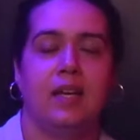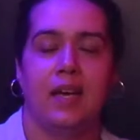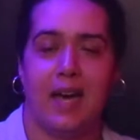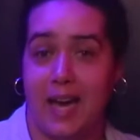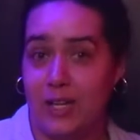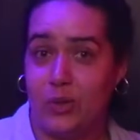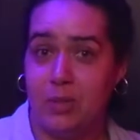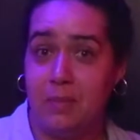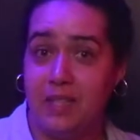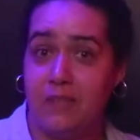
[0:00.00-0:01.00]
I know the
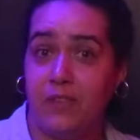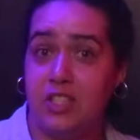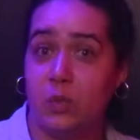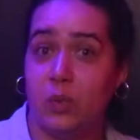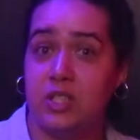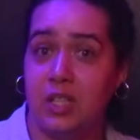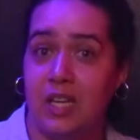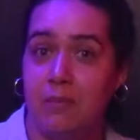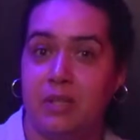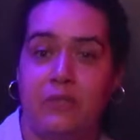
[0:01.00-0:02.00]
media feeds you what you
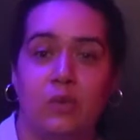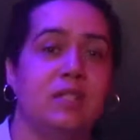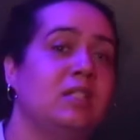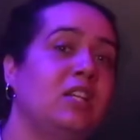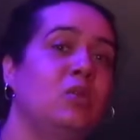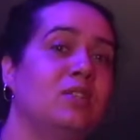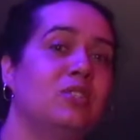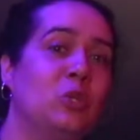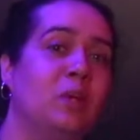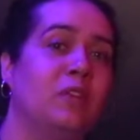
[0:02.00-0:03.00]
eat, but if you continue
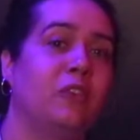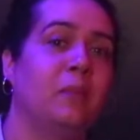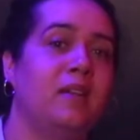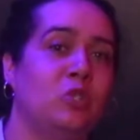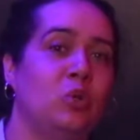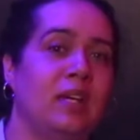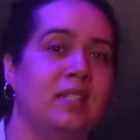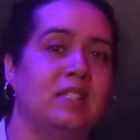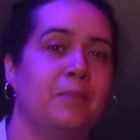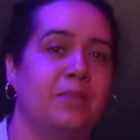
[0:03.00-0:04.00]
consuming from us, you'll
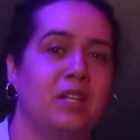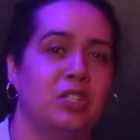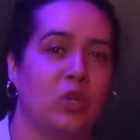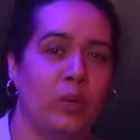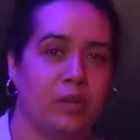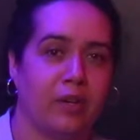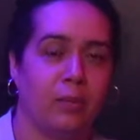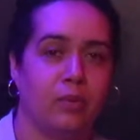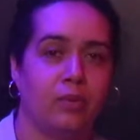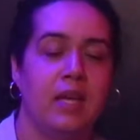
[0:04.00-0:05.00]
get something so
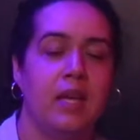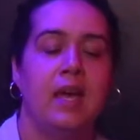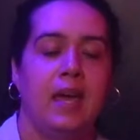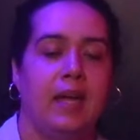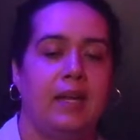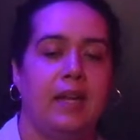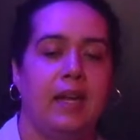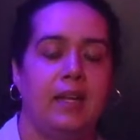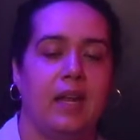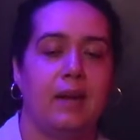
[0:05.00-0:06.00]
incredible.
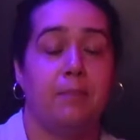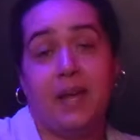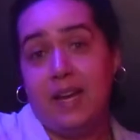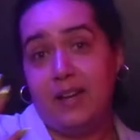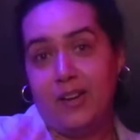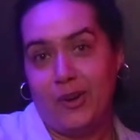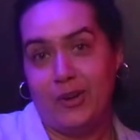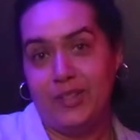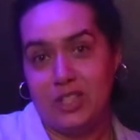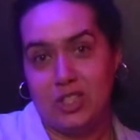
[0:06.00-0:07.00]
And being
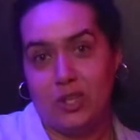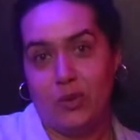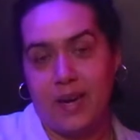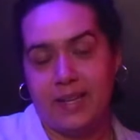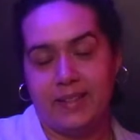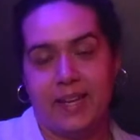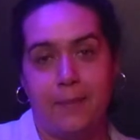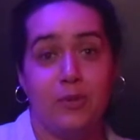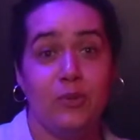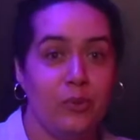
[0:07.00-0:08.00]
on the show, right? Like,
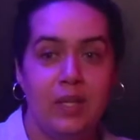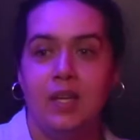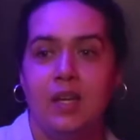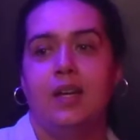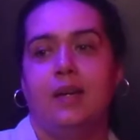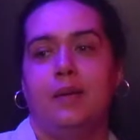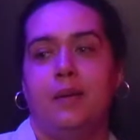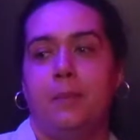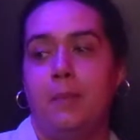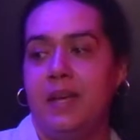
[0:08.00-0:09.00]
I'm new,
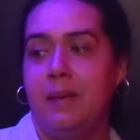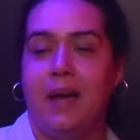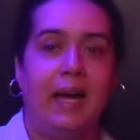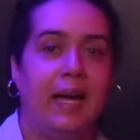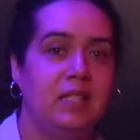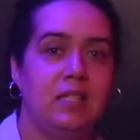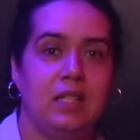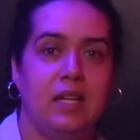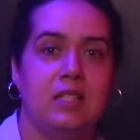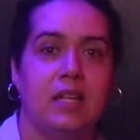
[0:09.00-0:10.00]
but being behind the
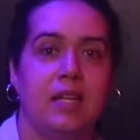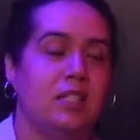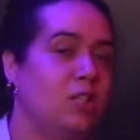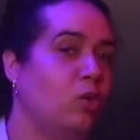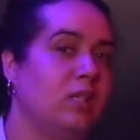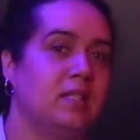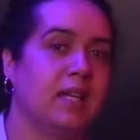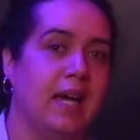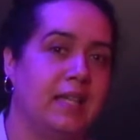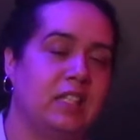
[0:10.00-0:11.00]
scenes, getting to know these
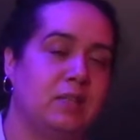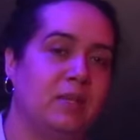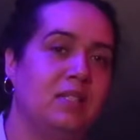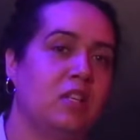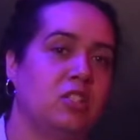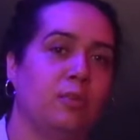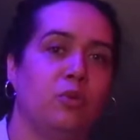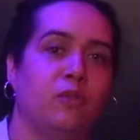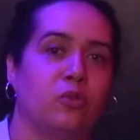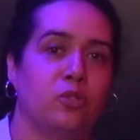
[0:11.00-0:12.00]
guys has been such a
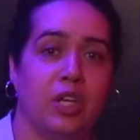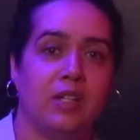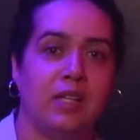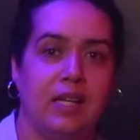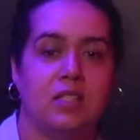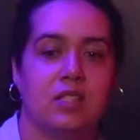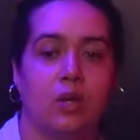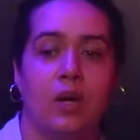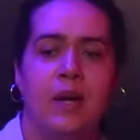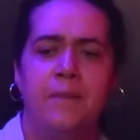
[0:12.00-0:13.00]
beautiful journey. And
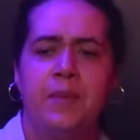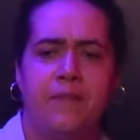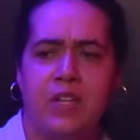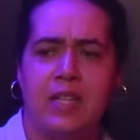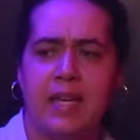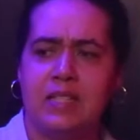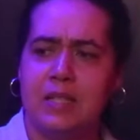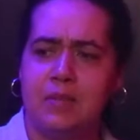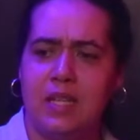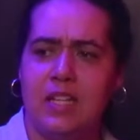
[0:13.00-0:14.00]
so I feel like
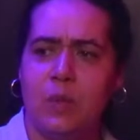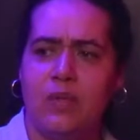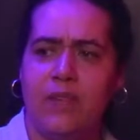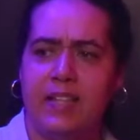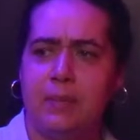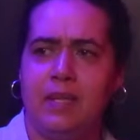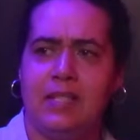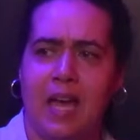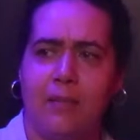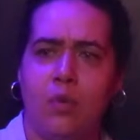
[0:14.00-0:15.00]
some things we find to be
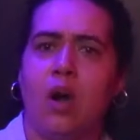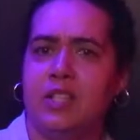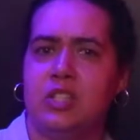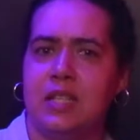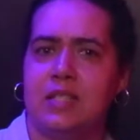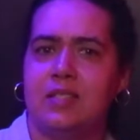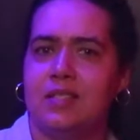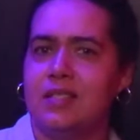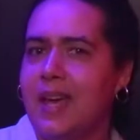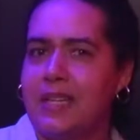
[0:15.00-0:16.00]
taboo aren't just
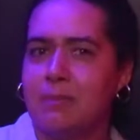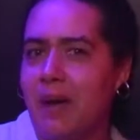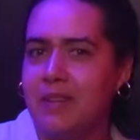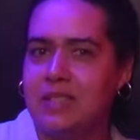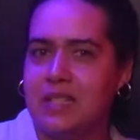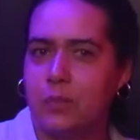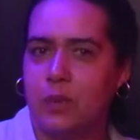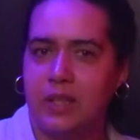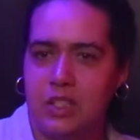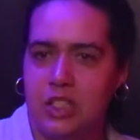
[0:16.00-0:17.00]
sex, politics, and
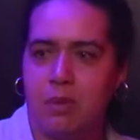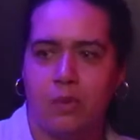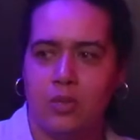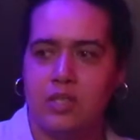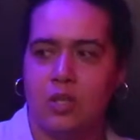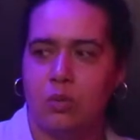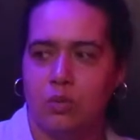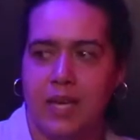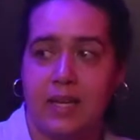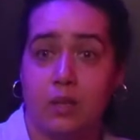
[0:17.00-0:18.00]
religion, but more so
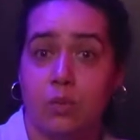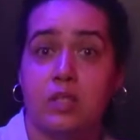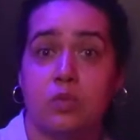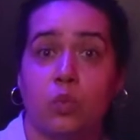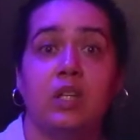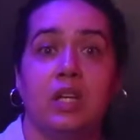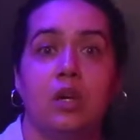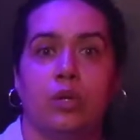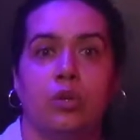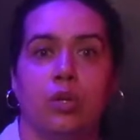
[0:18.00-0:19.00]
like what's really
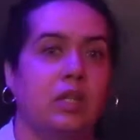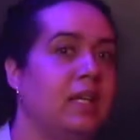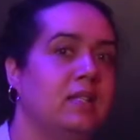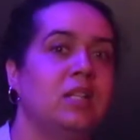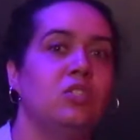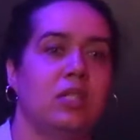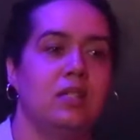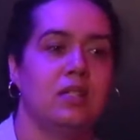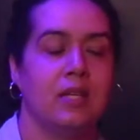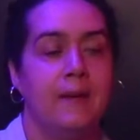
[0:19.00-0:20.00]
going on, the
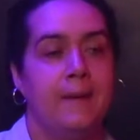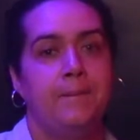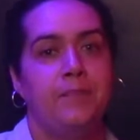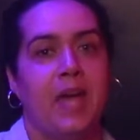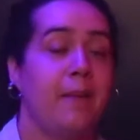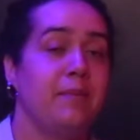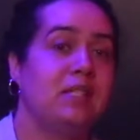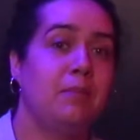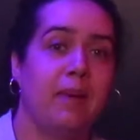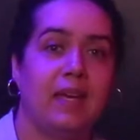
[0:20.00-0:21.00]
intentions. I'm
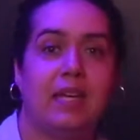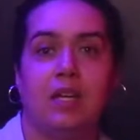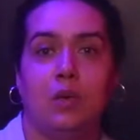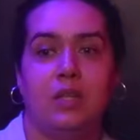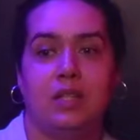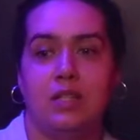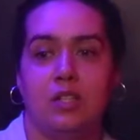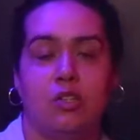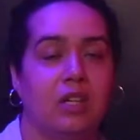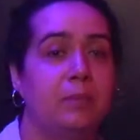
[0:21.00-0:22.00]
sitting back here with these
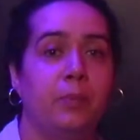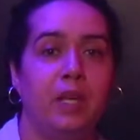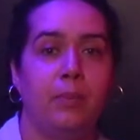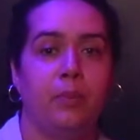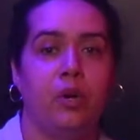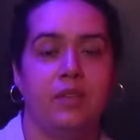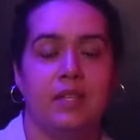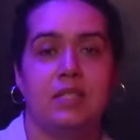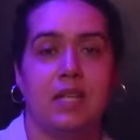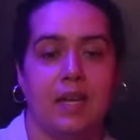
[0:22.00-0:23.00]
incredible people on
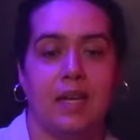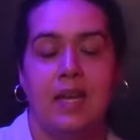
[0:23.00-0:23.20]
this set